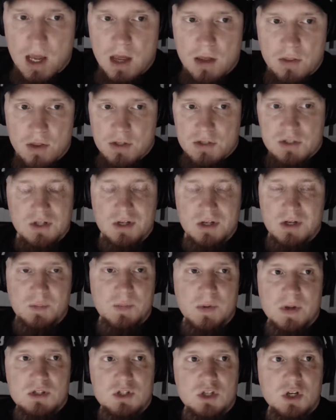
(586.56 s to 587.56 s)
It's going
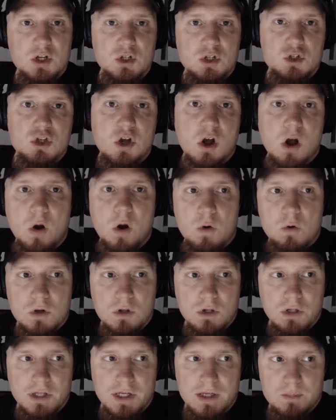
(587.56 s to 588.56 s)
to
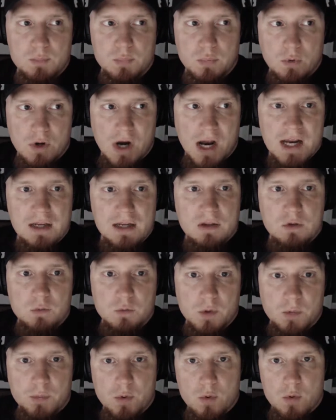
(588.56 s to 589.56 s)
totally break the
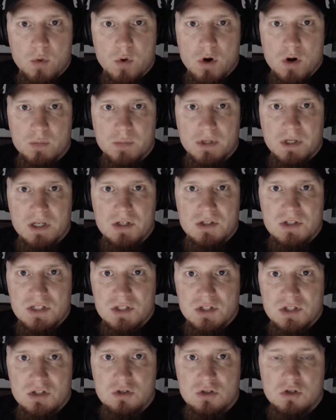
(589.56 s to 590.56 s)
rapport because
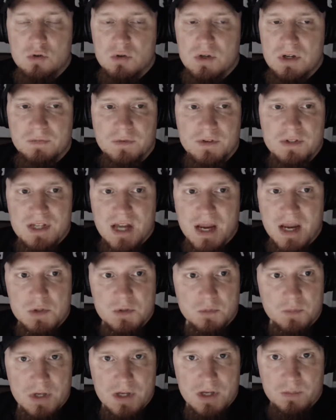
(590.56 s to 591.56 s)
it's two different
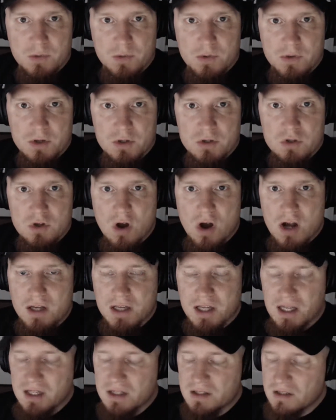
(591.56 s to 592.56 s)
types of people that are
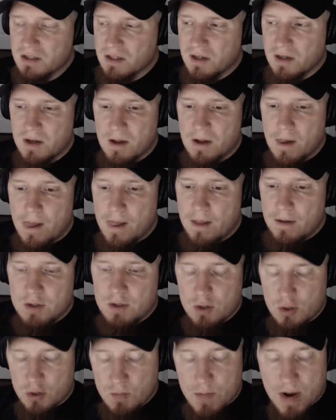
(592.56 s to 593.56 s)
talking. And
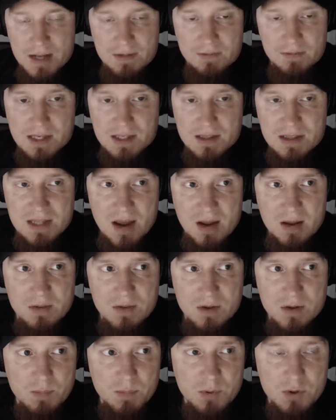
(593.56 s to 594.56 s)
you might even get that
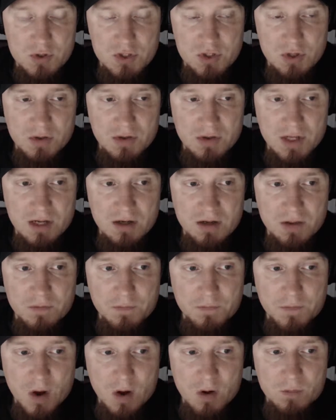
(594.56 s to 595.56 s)
the person on the end of the
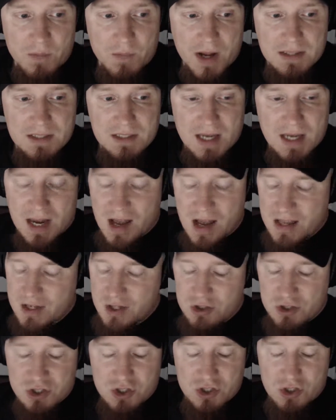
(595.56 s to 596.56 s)
phone might say,
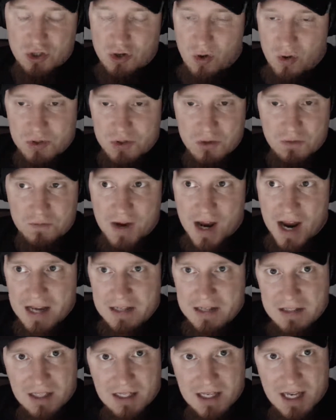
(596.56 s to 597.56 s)
you're going too
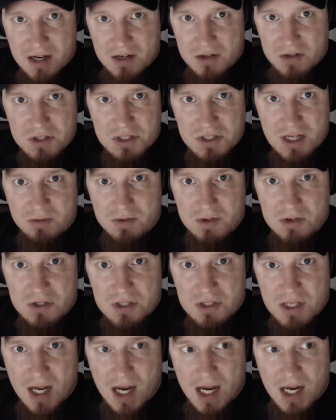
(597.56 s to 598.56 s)
fast. I can't understand what you're
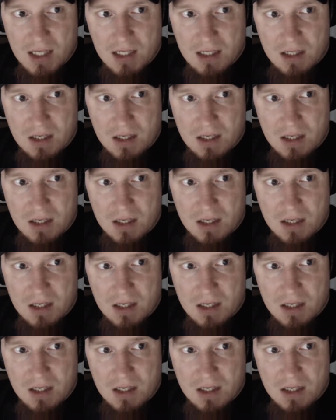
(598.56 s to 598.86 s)
saying.